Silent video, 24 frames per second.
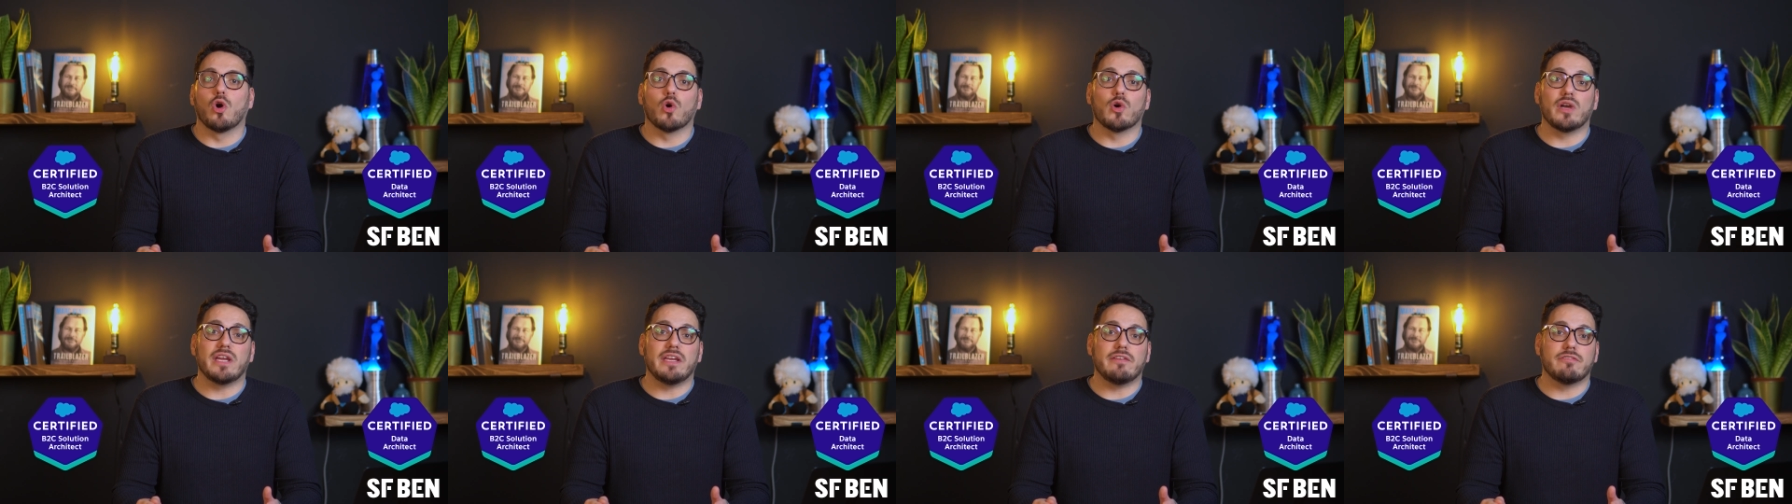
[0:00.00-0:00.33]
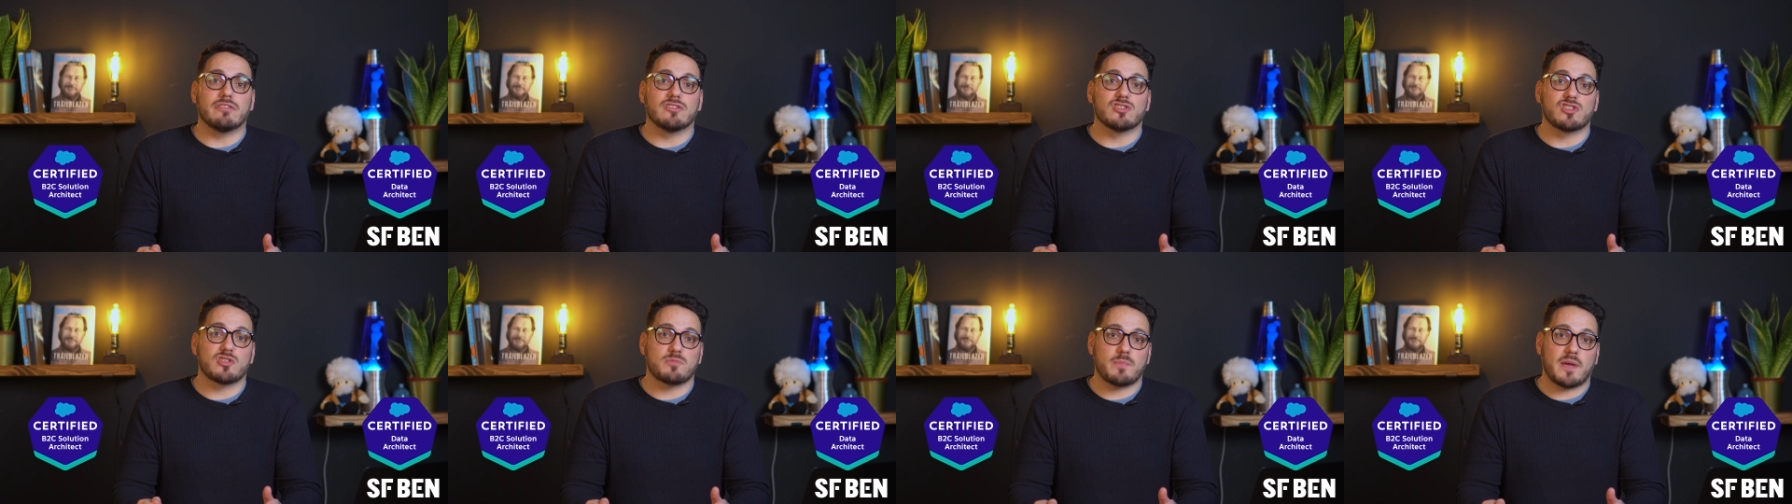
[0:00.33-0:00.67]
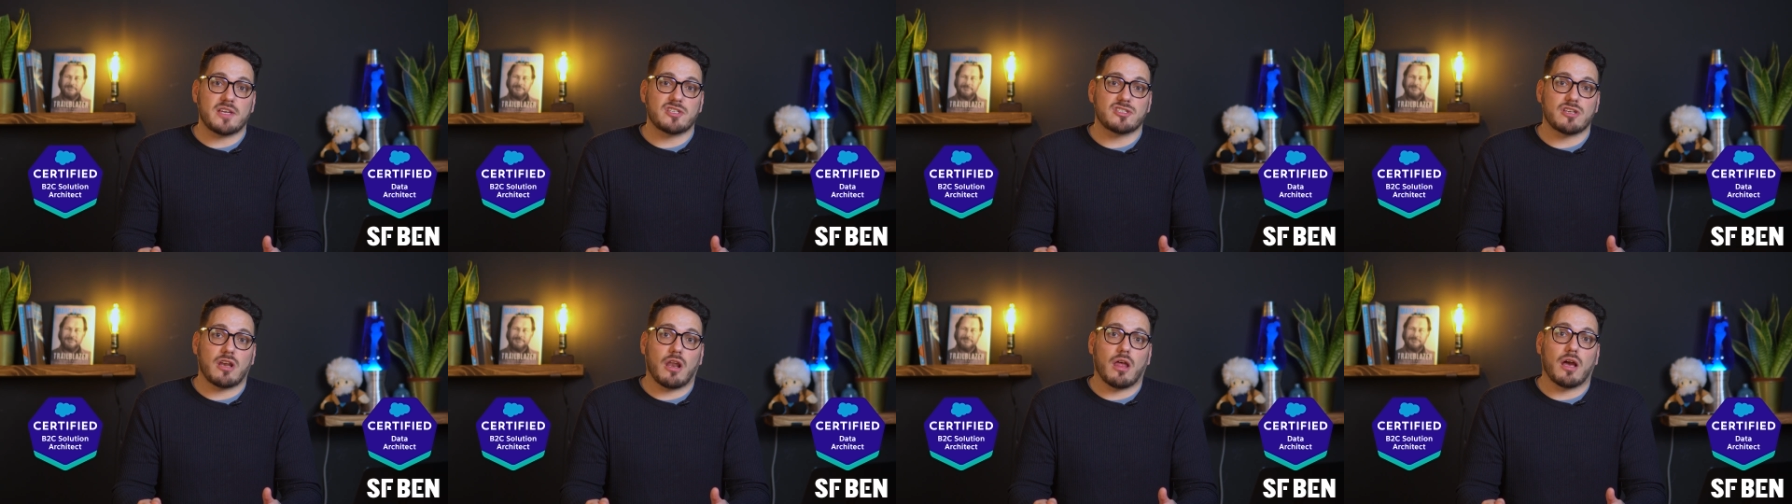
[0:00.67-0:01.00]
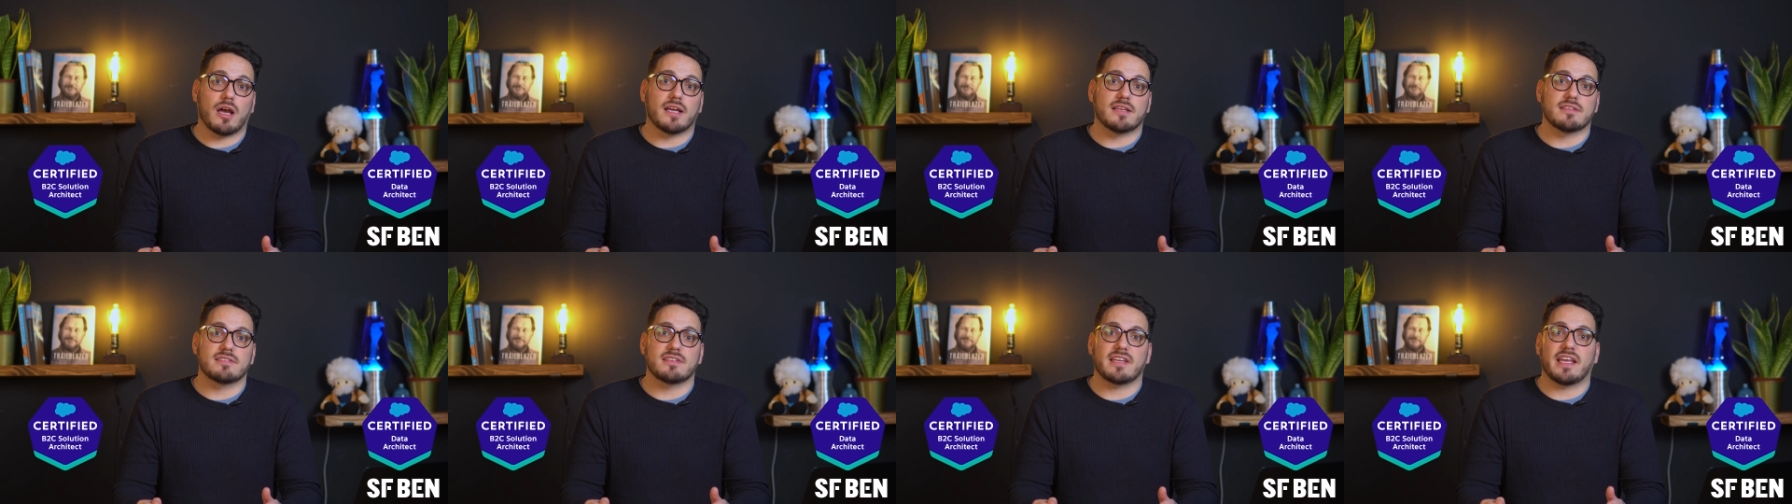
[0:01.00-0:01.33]
or even
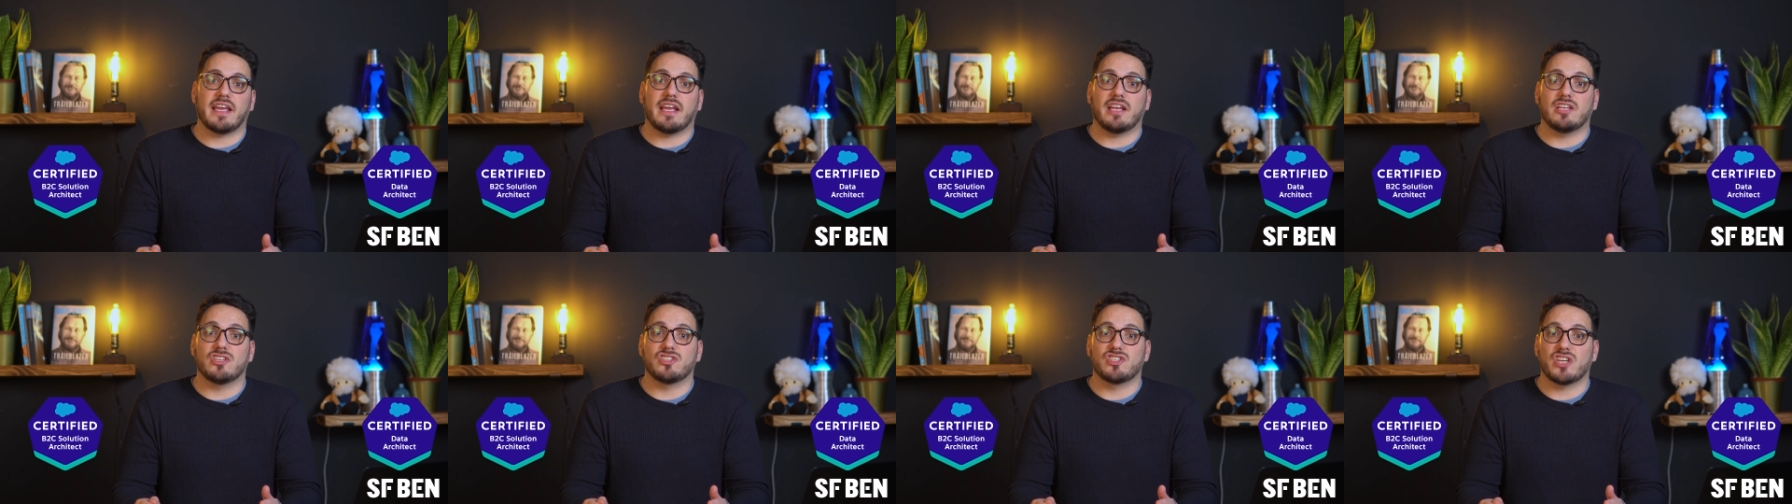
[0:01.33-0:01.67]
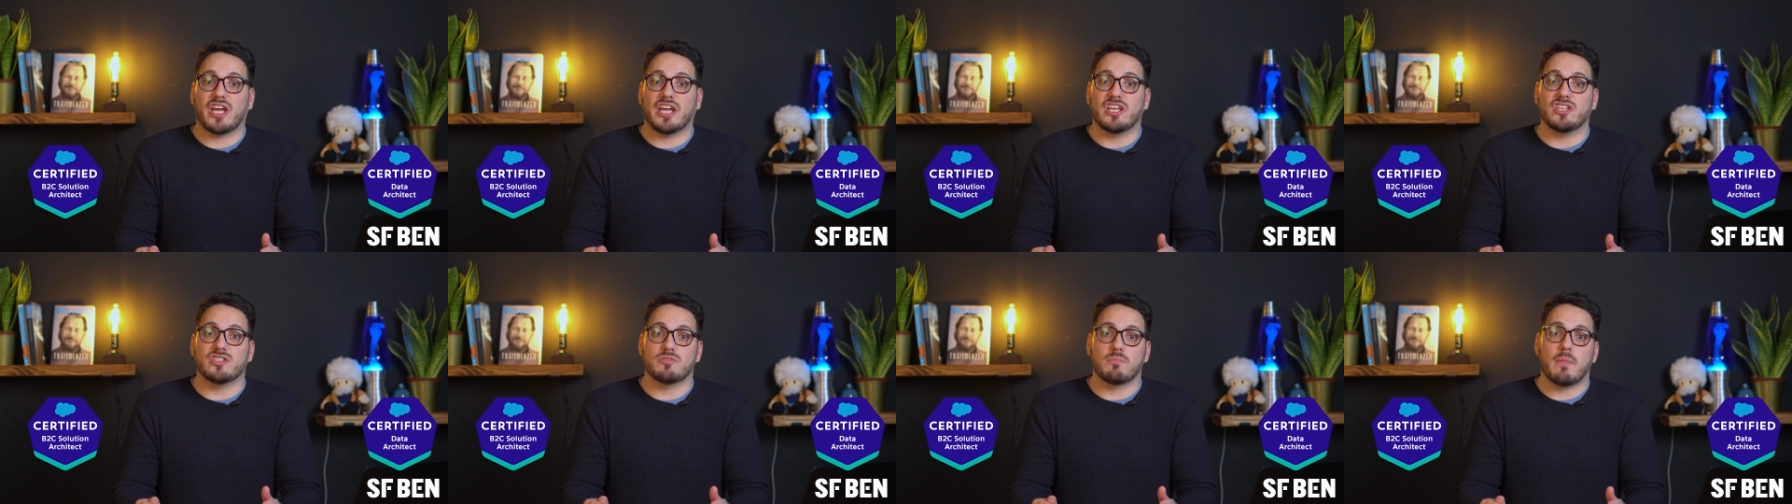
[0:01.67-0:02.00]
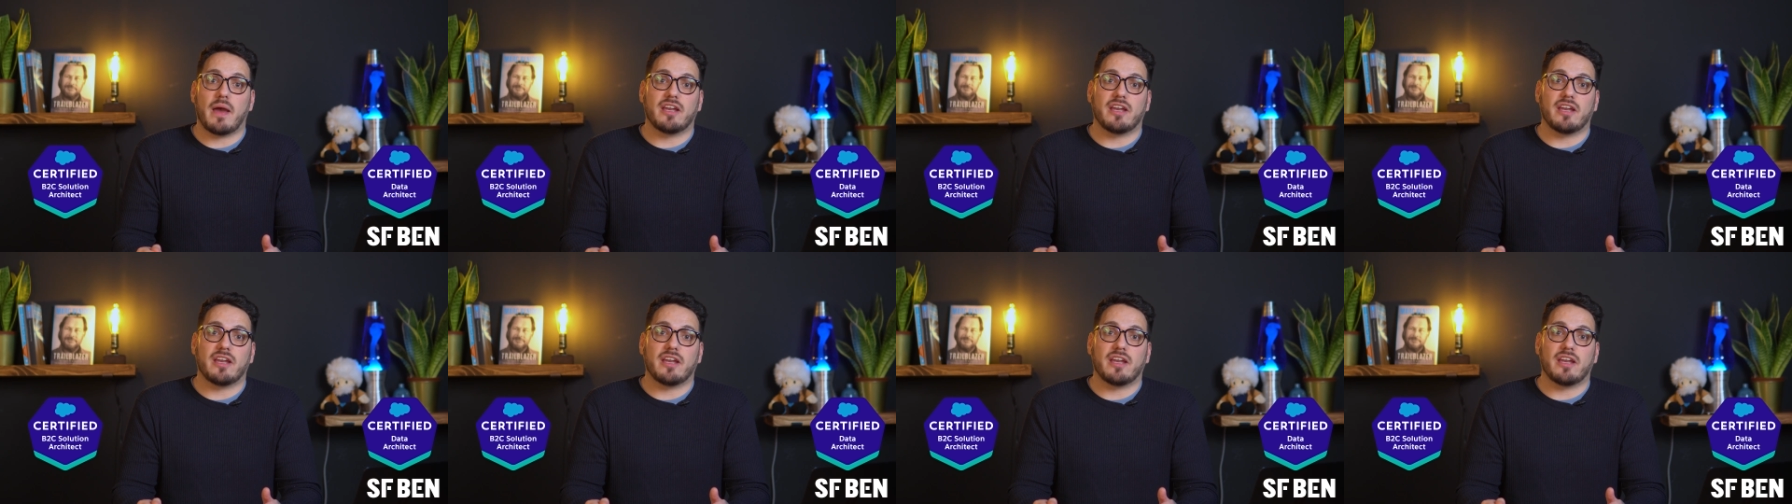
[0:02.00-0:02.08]
specialize in change